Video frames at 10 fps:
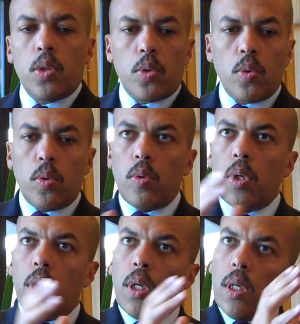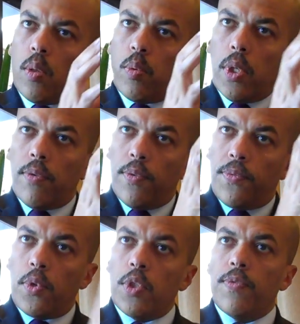So we have a
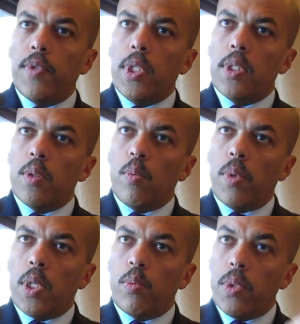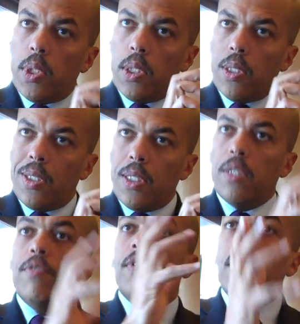first phase where we
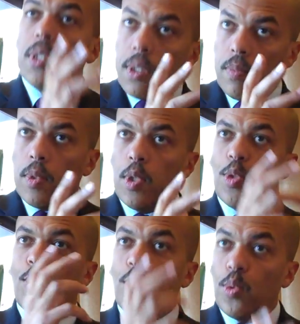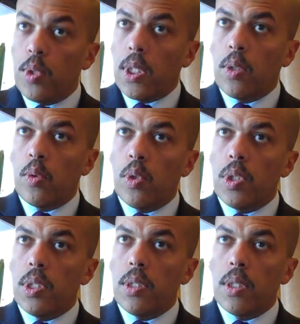invent the new
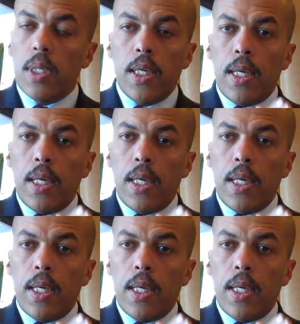technologies.